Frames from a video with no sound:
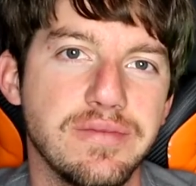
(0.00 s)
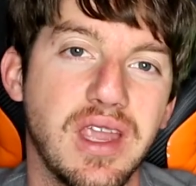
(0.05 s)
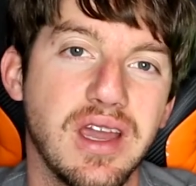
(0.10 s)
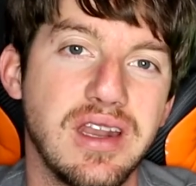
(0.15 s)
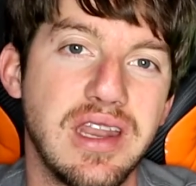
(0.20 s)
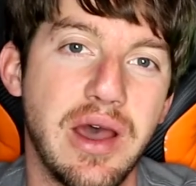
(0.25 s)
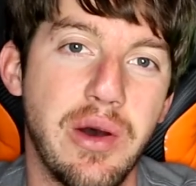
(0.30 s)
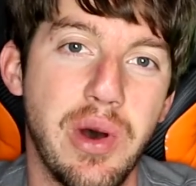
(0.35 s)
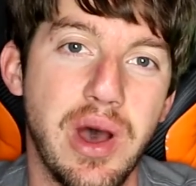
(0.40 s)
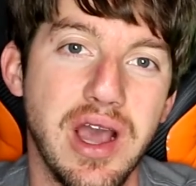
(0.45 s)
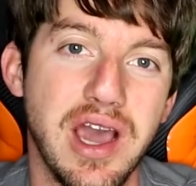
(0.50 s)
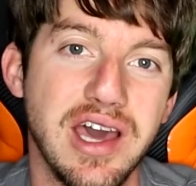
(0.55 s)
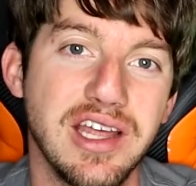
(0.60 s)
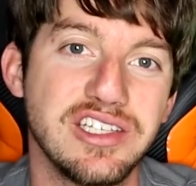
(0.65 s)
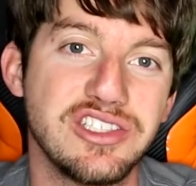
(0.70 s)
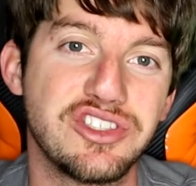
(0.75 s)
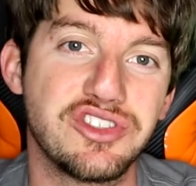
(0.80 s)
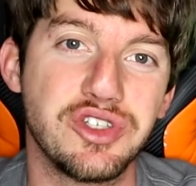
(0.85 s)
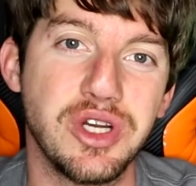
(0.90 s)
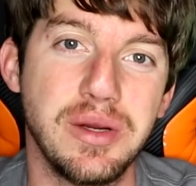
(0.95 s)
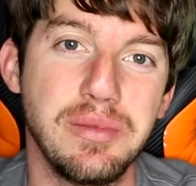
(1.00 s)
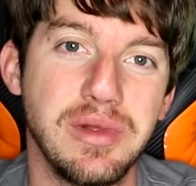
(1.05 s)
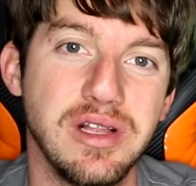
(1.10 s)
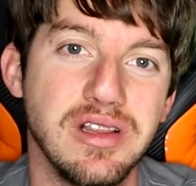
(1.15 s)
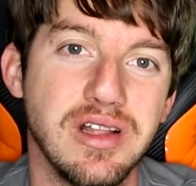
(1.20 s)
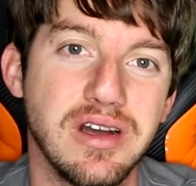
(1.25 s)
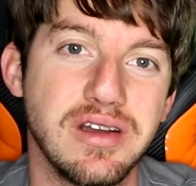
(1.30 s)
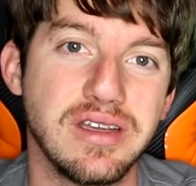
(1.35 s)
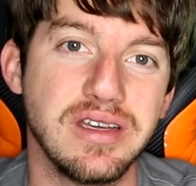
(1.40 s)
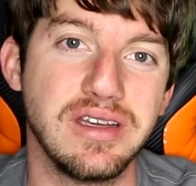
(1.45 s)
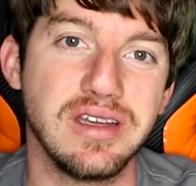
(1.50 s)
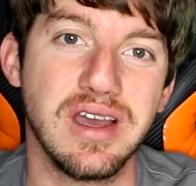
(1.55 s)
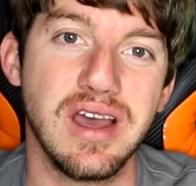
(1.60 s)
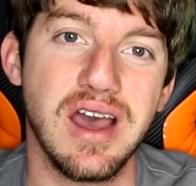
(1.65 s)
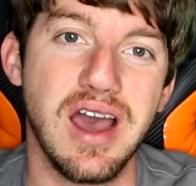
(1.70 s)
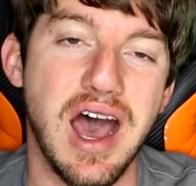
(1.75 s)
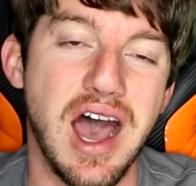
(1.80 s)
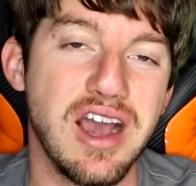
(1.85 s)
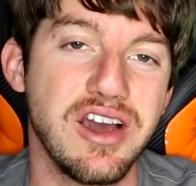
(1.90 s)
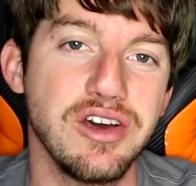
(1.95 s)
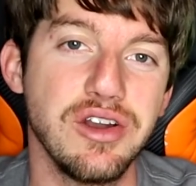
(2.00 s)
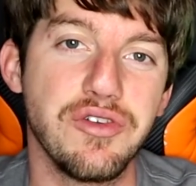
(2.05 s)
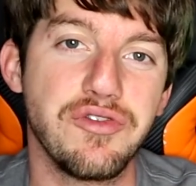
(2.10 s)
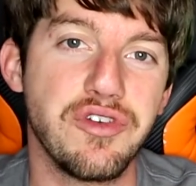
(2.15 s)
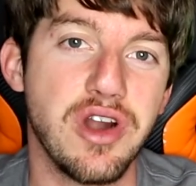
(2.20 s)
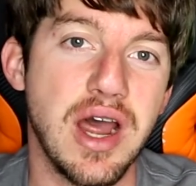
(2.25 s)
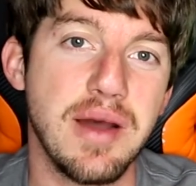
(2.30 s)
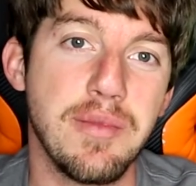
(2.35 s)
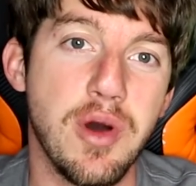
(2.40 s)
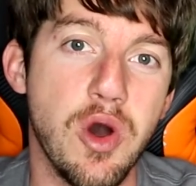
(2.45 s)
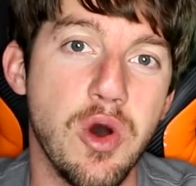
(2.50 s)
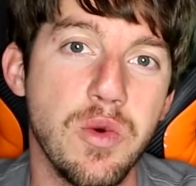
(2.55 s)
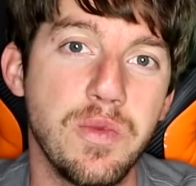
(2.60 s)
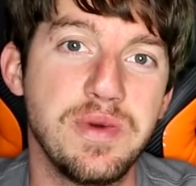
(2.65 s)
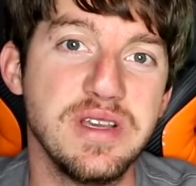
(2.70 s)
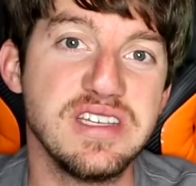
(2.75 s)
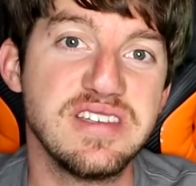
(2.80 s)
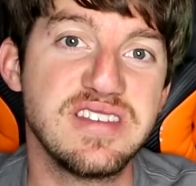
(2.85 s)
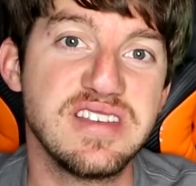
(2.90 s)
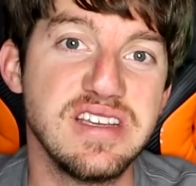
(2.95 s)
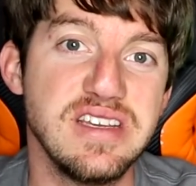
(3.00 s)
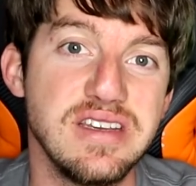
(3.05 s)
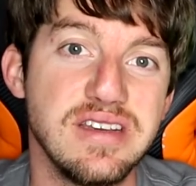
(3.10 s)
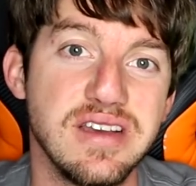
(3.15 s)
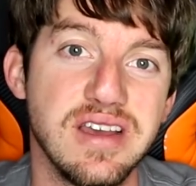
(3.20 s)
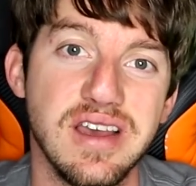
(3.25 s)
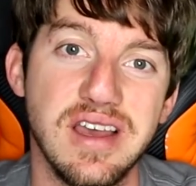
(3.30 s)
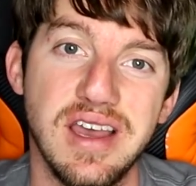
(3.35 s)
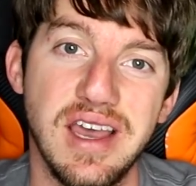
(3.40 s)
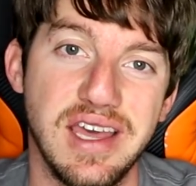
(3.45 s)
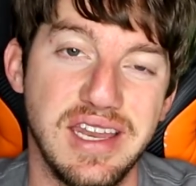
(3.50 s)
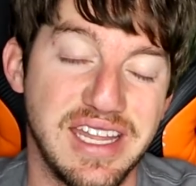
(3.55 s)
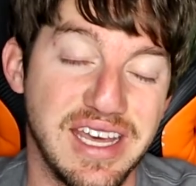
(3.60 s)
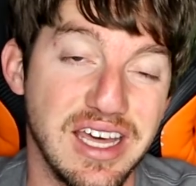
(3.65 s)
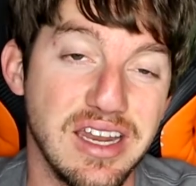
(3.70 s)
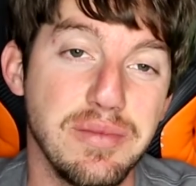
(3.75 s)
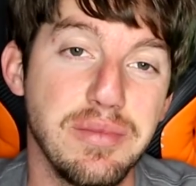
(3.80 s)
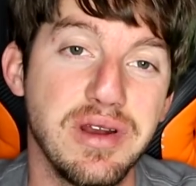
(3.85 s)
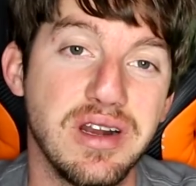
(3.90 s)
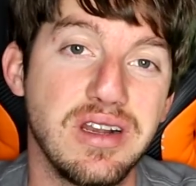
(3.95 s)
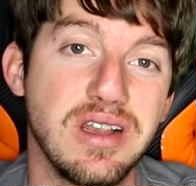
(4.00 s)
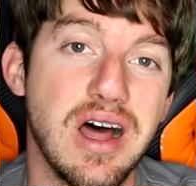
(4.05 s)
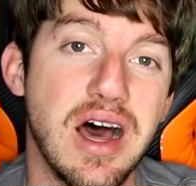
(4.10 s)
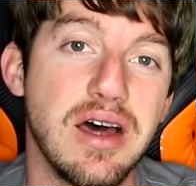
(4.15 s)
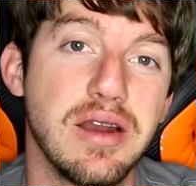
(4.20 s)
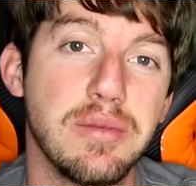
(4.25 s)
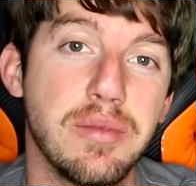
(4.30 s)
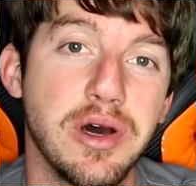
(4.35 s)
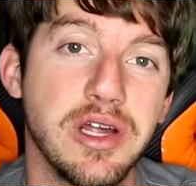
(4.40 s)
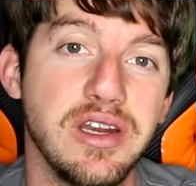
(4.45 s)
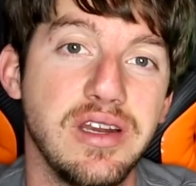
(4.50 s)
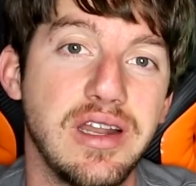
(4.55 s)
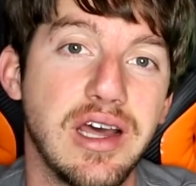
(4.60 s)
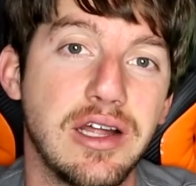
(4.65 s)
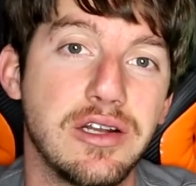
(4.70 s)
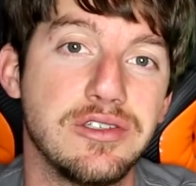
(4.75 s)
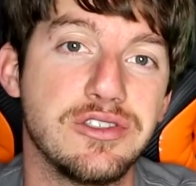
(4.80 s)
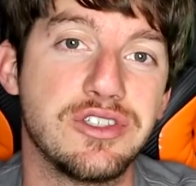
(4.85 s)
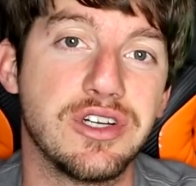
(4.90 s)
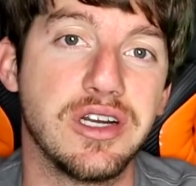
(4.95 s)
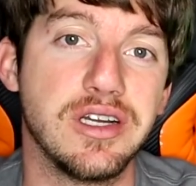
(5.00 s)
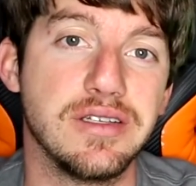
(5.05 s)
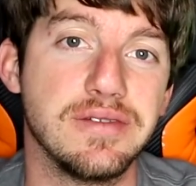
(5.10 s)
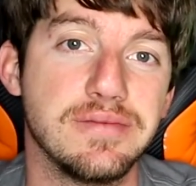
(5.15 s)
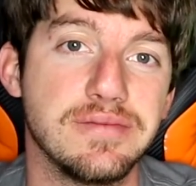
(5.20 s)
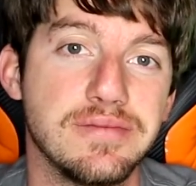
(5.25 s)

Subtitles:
Now I got extremely lucky. I could have fried my whole PC, and that would have been a lot of money down the drain.